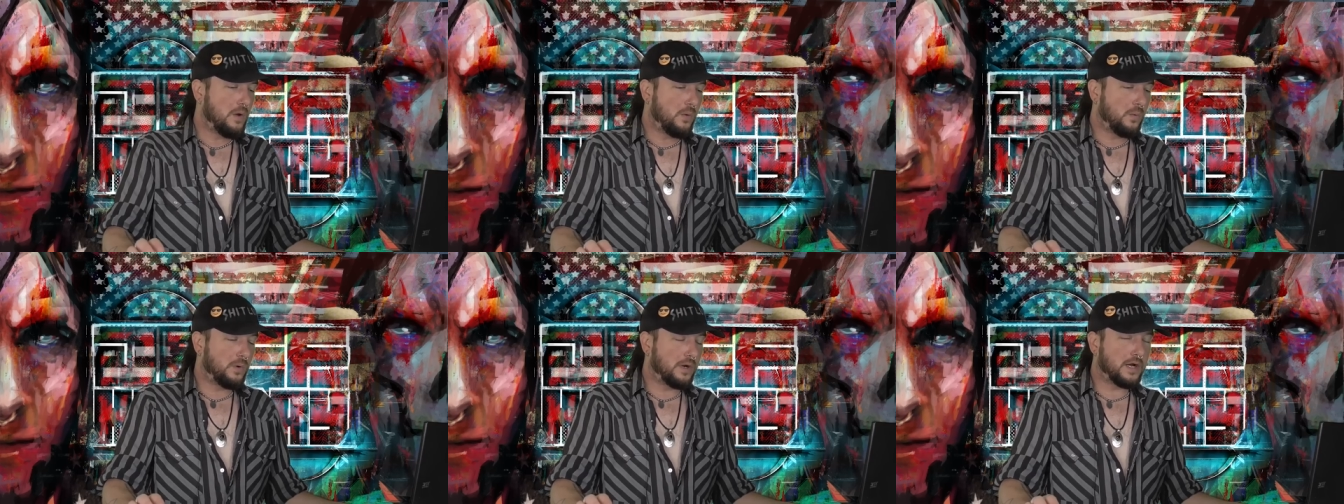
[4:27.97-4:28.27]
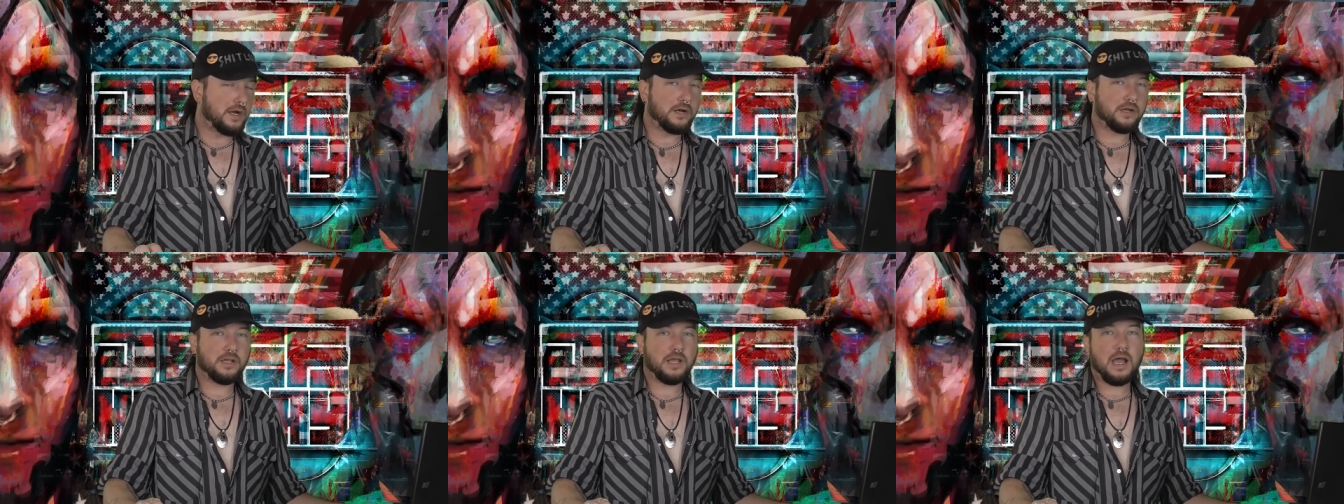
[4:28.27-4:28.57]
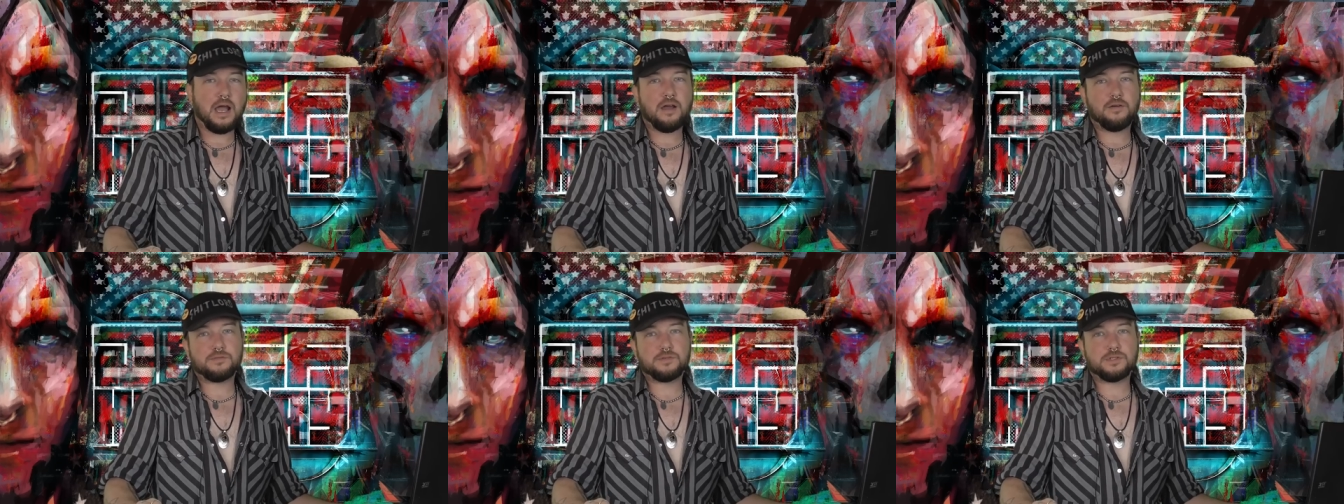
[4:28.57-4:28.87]
where you
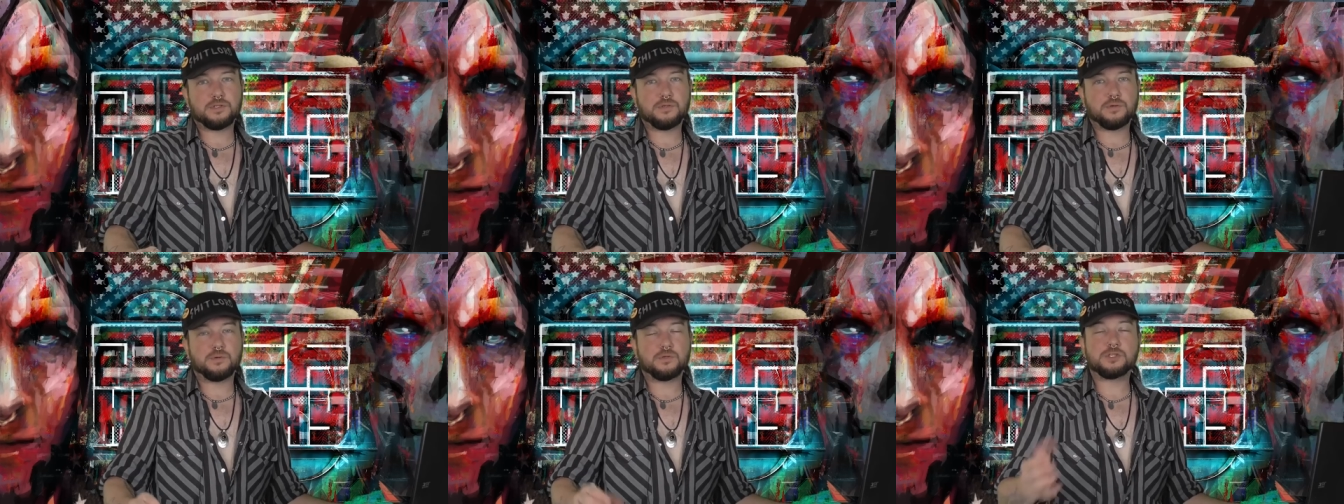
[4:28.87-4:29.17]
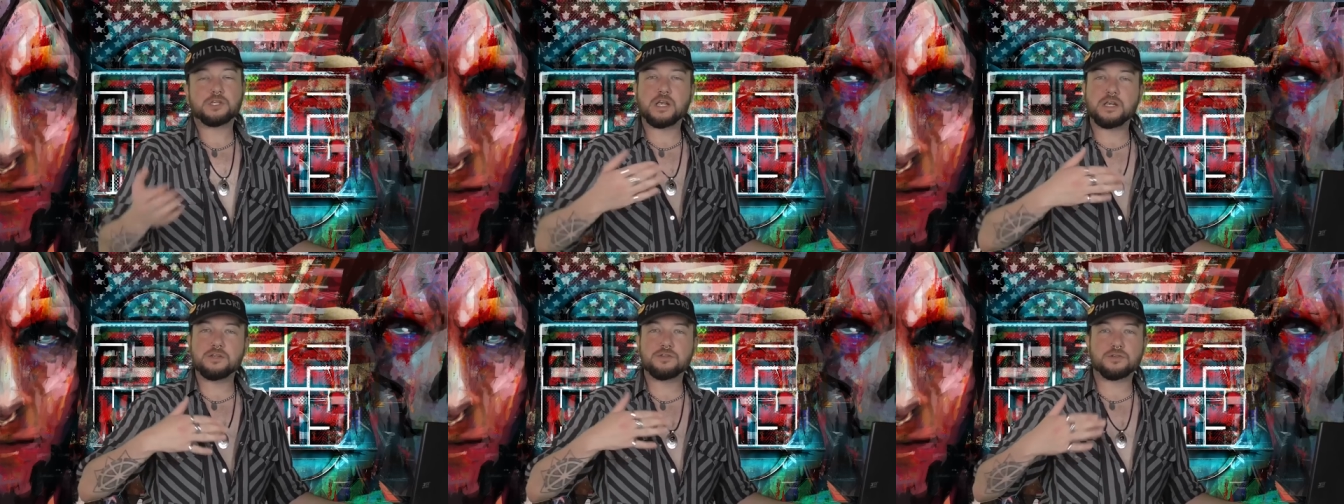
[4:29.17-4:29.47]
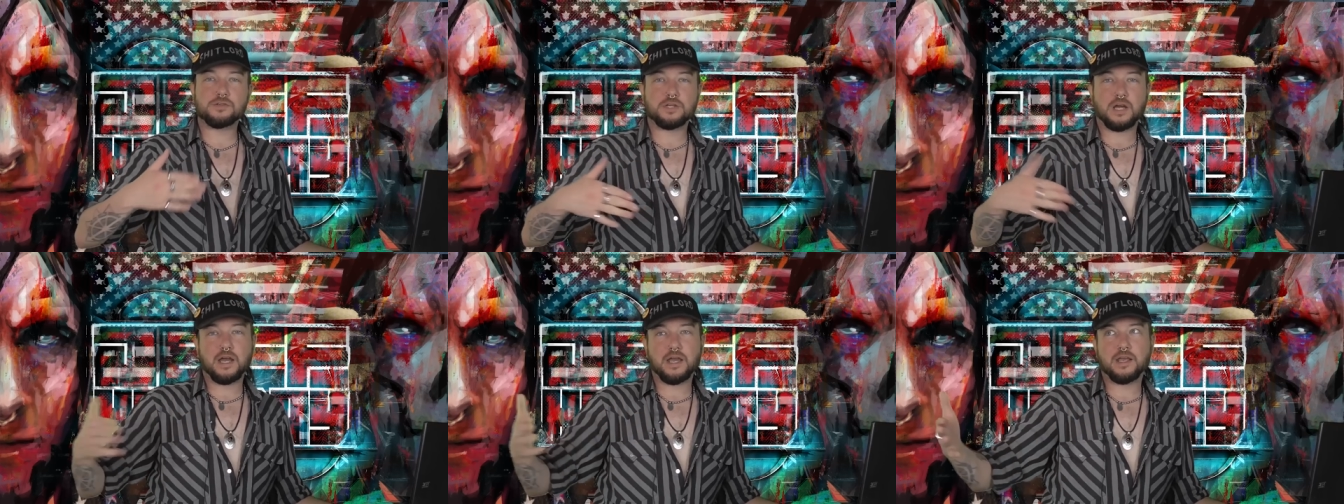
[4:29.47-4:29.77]
have to
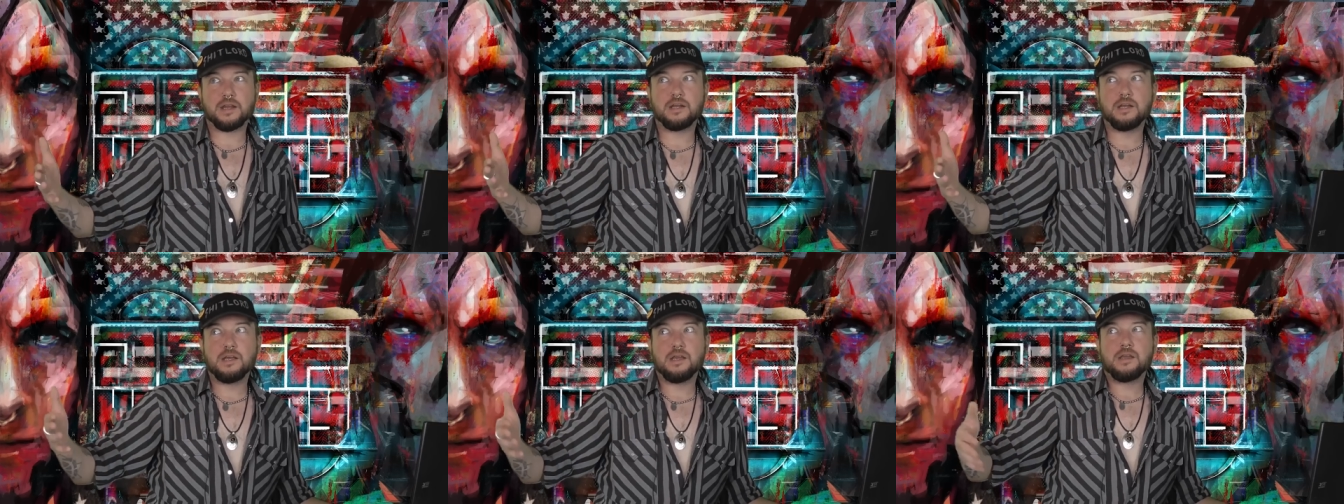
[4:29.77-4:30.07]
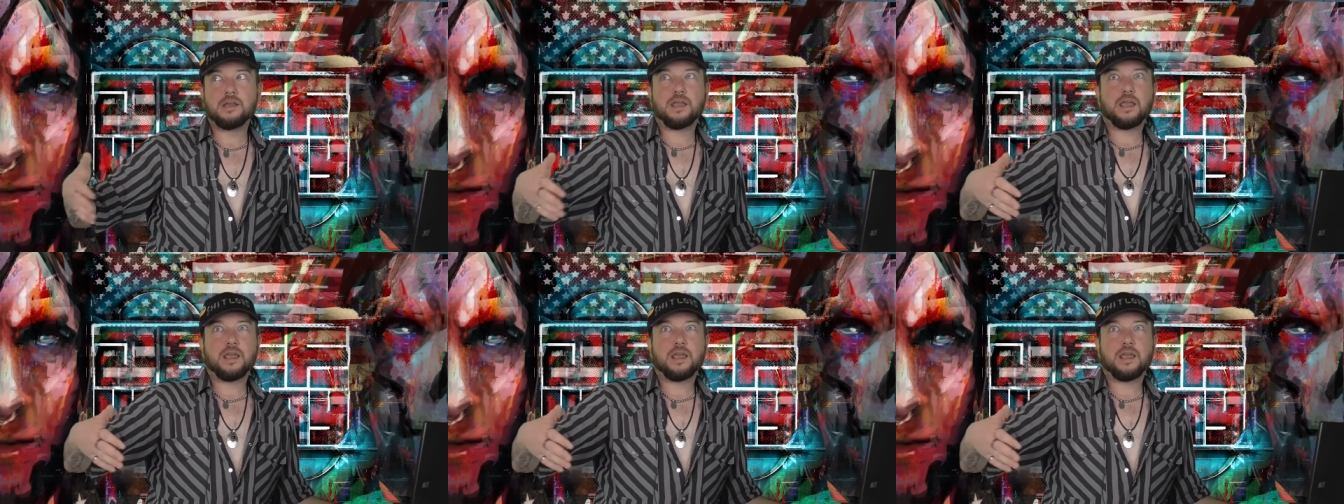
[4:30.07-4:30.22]
change your diet